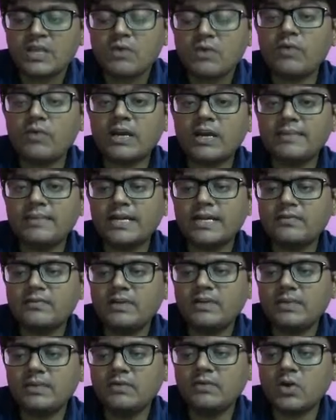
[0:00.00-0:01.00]
1 meter
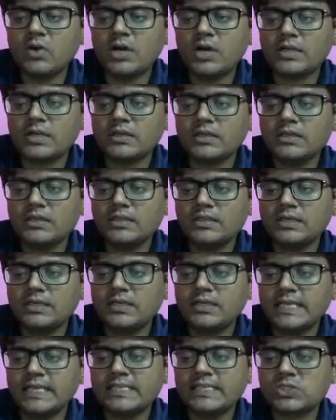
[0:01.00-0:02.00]
will be what?
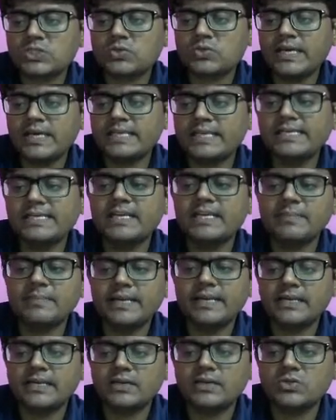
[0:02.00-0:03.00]
10 square
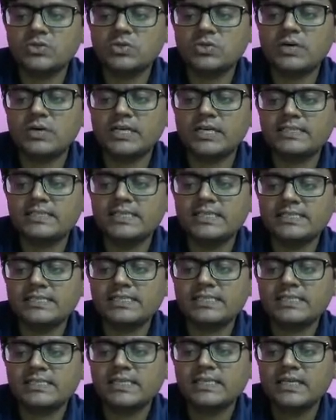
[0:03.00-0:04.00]
centimeter. So what is
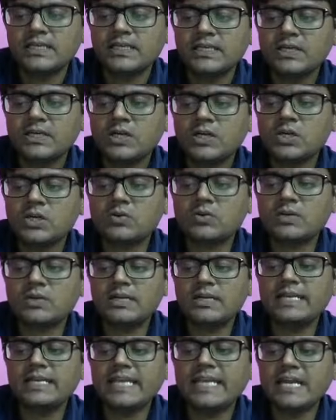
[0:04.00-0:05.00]
this?
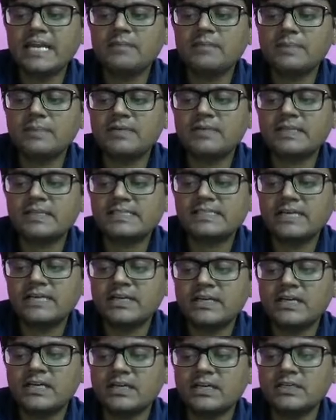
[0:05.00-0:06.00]
Totally 10 power
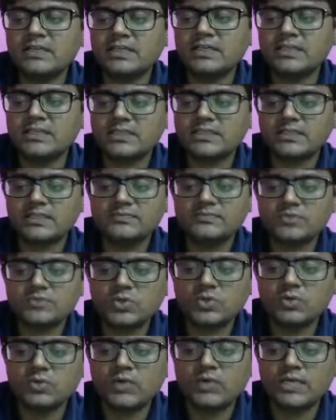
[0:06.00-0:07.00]
7 erg.
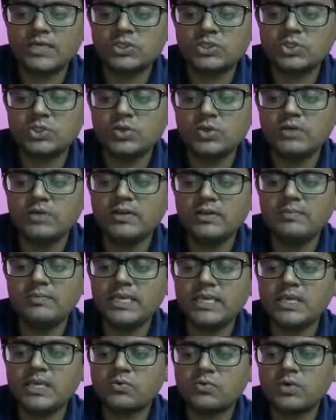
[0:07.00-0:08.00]
So 1 joule will
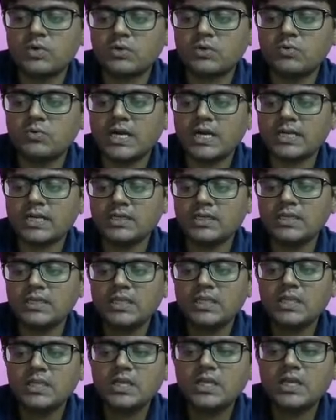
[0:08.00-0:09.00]
be equal to what?
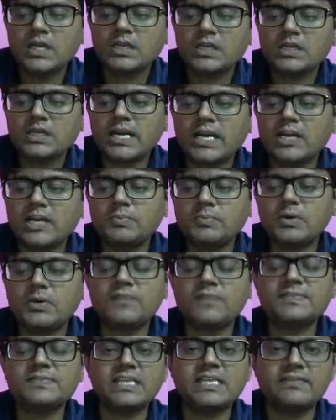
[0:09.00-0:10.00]
10 to the power
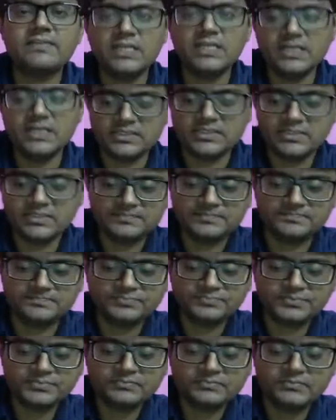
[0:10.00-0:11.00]
of 7 erg.
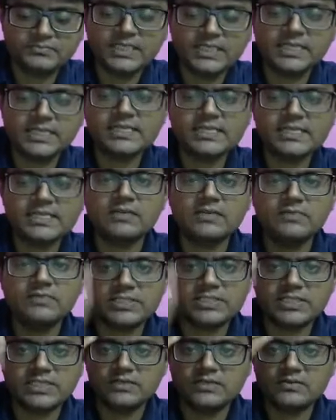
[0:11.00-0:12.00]
That is the conversion.